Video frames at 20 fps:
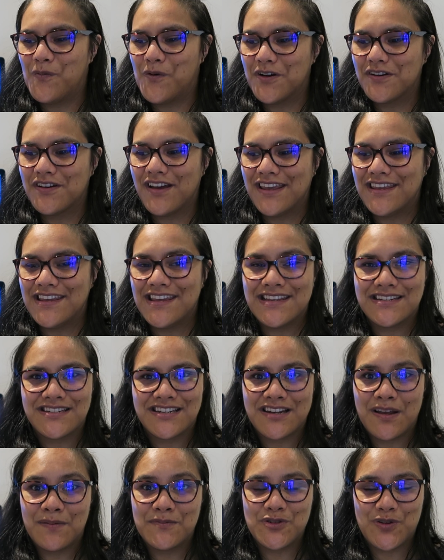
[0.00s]
What I
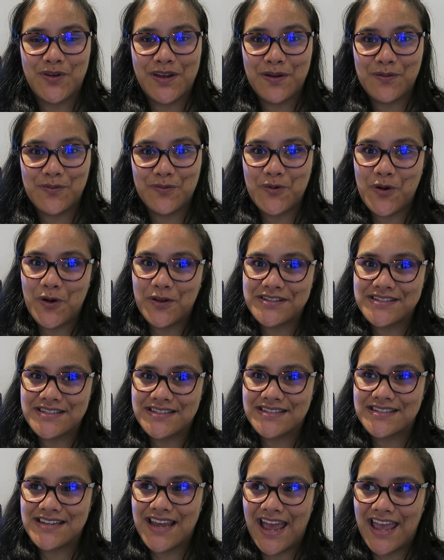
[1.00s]
ended up doing
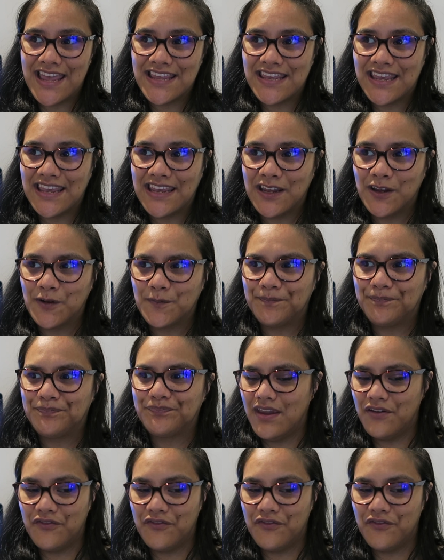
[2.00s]
was taking